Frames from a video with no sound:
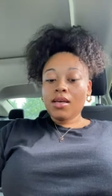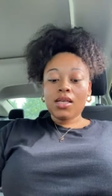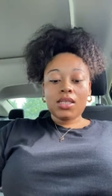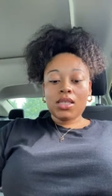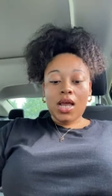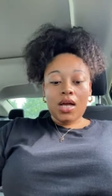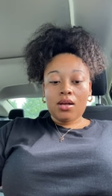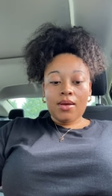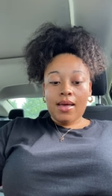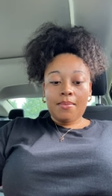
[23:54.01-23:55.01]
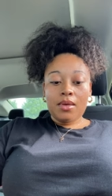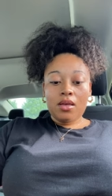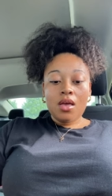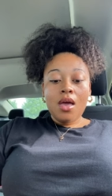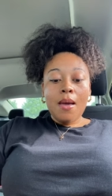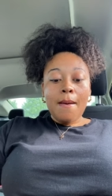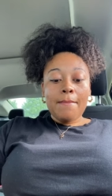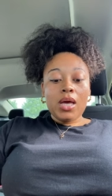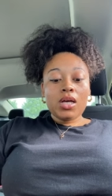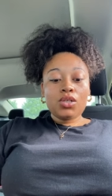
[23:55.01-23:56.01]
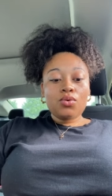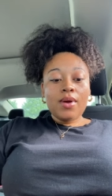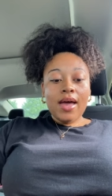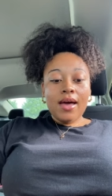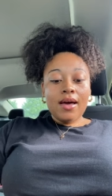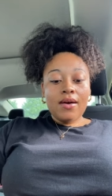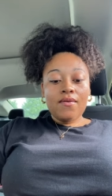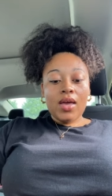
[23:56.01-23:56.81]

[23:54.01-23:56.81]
it's not gonna happen because you have